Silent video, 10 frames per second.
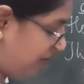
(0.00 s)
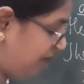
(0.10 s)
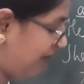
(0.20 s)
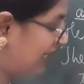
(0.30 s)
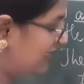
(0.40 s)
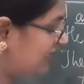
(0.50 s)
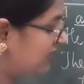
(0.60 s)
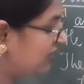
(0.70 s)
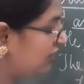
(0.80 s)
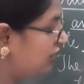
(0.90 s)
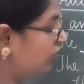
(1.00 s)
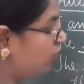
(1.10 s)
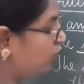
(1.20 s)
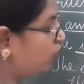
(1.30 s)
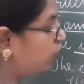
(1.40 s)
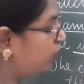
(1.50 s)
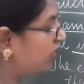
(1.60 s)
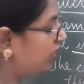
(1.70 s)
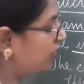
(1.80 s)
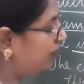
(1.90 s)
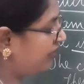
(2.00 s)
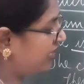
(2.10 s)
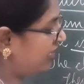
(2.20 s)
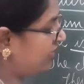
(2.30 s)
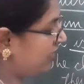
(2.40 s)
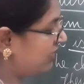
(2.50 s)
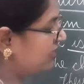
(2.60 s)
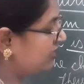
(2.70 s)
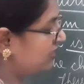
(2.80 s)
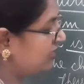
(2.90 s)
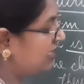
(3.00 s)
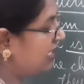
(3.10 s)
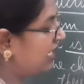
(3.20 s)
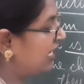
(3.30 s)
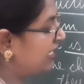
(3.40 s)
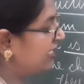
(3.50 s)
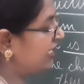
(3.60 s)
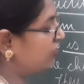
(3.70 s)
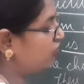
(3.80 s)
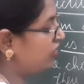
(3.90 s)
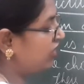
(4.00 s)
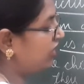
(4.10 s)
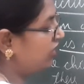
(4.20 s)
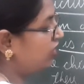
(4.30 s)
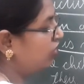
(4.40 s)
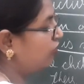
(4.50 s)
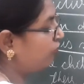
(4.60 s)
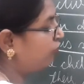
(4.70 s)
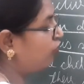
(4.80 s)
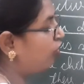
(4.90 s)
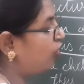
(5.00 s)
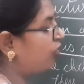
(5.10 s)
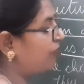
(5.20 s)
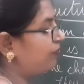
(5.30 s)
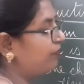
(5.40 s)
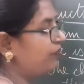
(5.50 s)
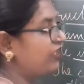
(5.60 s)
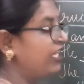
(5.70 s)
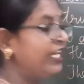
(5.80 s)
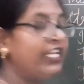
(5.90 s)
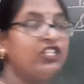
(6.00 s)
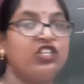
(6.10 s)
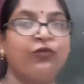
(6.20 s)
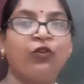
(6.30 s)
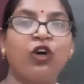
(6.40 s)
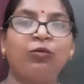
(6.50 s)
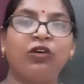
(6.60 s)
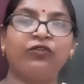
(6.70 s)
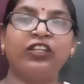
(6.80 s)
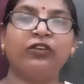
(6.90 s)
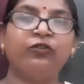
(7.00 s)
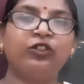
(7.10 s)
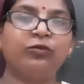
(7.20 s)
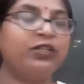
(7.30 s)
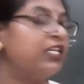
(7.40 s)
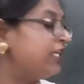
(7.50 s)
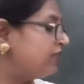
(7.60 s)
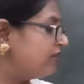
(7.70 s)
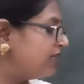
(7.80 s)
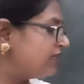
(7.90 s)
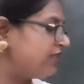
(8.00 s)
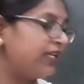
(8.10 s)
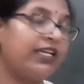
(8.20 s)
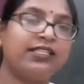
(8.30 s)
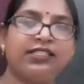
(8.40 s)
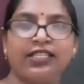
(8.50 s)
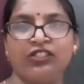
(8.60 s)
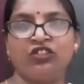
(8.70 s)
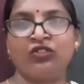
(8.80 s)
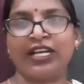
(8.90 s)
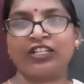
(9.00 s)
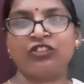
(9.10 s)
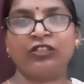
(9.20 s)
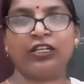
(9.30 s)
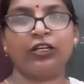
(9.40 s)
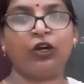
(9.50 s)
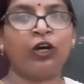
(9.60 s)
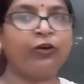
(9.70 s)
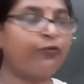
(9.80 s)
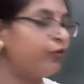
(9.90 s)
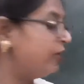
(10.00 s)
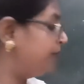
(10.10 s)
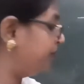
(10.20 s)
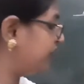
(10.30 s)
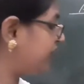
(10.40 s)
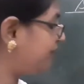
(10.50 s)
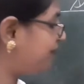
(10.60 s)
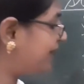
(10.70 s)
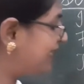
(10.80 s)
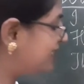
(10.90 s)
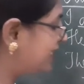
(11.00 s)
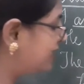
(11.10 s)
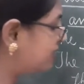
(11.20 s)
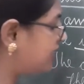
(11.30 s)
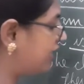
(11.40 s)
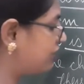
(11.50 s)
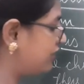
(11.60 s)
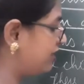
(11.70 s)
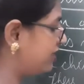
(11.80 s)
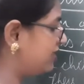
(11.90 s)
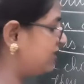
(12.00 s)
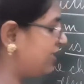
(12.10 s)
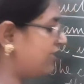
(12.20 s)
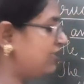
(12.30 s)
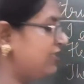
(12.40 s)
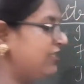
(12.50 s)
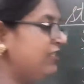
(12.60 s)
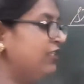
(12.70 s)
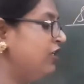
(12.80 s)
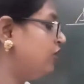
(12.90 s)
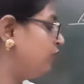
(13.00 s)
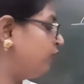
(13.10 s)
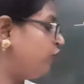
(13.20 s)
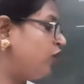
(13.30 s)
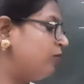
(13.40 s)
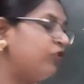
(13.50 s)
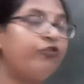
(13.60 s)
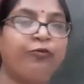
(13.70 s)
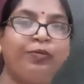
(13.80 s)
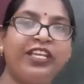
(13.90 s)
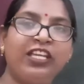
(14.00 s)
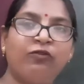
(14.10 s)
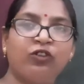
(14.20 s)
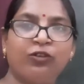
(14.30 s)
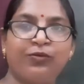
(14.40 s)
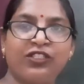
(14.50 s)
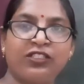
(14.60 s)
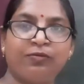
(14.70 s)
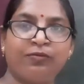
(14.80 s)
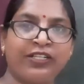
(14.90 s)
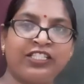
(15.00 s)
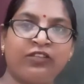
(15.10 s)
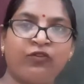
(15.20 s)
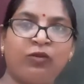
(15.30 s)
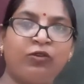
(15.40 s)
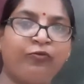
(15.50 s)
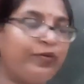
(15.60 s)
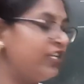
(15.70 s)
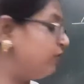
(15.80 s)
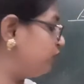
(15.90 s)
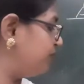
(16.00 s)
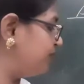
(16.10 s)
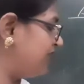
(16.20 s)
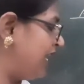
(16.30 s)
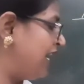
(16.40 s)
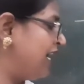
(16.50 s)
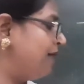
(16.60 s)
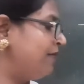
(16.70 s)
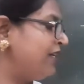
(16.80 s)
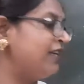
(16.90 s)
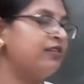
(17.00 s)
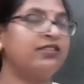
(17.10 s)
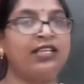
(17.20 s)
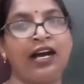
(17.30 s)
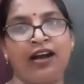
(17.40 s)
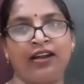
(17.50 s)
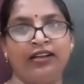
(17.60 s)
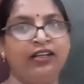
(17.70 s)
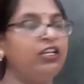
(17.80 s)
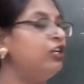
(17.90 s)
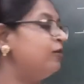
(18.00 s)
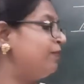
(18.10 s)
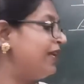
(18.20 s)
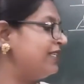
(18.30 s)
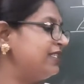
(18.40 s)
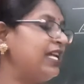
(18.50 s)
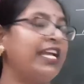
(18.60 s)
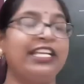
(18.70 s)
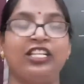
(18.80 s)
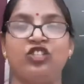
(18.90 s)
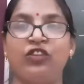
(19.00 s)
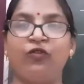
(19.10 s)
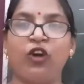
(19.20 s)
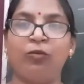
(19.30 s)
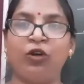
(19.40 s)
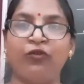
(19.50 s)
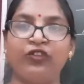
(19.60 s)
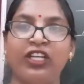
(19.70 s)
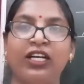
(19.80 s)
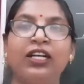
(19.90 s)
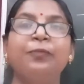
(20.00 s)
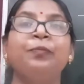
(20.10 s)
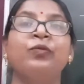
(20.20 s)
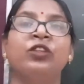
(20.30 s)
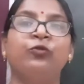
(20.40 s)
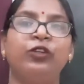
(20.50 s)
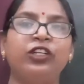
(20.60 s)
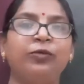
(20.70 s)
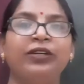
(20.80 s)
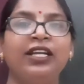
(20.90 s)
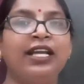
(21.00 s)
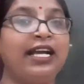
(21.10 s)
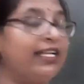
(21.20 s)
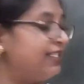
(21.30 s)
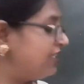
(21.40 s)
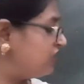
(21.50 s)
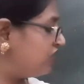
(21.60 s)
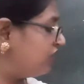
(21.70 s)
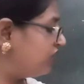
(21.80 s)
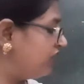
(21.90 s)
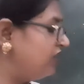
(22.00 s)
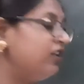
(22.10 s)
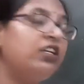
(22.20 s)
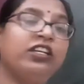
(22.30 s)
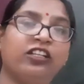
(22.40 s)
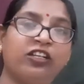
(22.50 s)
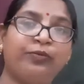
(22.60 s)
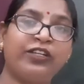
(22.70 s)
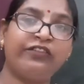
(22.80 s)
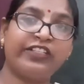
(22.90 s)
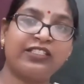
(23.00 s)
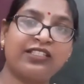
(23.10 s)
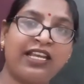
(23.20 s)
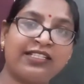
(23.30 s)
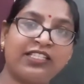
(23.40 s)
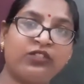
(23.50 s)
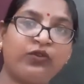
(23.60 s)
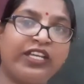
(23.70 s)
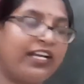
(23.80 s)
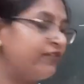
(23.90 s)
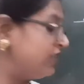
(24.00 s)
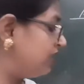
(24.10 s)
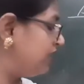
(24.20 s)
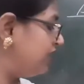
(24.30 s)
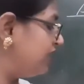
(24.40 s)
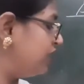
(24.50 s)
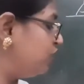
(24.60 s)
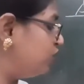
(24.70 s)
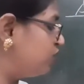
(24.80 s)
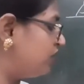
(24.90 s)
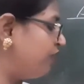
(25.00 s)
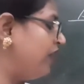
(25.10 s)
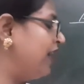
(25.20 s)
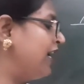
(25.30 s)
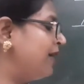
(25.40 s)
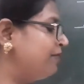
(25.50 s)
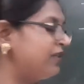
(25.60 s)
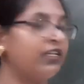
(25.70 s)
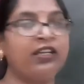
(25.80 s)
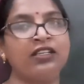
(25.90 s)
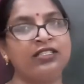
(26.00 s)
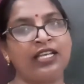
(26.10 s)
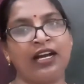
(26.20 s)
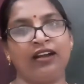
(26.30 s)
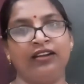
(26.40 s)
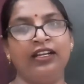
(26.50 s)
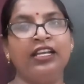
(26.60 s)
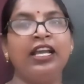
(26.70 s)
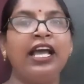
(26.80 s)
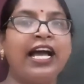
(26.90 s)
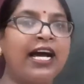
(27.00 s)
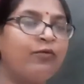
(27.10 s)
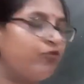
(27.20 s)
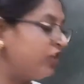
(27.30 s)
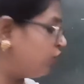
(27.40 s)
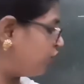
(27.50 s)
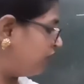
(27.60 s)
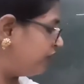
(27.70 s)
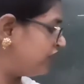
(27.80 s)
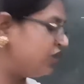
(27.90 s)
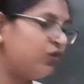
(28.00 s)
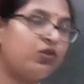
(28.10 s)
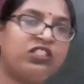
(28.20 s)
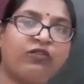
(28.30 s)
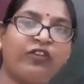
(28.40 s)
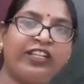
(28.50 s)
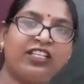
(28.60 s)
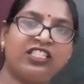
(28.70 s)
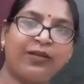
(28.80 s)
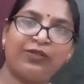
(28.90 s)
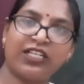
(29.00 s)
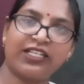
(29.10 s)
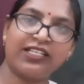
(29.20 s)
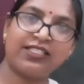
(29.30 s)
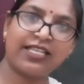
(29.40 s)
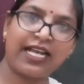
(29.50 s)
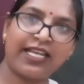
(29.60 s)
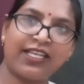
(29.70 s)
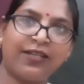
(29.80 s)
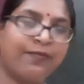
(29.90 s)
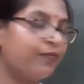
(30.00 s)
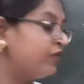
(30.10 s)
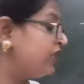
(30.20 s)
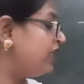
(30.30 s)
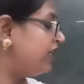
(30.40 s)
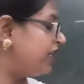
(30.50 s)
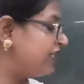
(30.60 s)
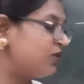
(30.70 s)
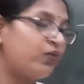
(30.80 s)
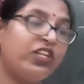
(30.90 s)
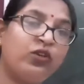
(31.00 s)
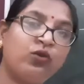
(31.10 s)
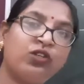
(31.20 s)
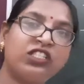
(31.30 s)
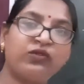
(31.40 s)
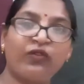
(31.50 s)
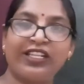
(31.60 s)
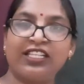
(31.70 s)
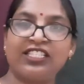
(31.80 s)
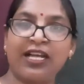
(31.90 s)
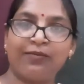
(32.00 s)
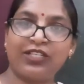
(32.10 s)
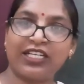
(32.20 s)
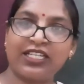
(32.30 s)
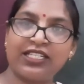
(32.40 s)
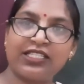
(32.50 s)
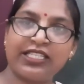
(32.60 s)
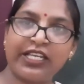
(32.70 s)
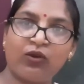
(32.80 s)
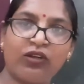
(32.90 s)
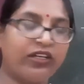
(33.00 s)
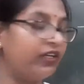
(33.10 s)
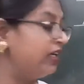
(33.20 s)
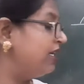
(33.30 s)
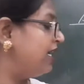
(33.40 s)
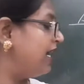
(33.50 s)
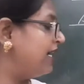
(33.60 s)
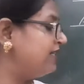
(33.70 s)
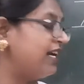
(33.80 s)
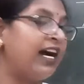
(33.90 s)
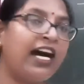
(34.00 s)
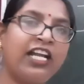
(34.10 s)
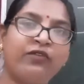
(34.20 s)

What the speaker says: plus verb in its ing form. Ing form of the verb. This is the structure of the present continuous tense. Form of be verbs. Present form of be verbs. Am, is, are plus ing form of the verb. And dear children, in the previous classes we have studied the use of am, is, are. Am we always use when the subject is I. is we use when the subject is singular, and are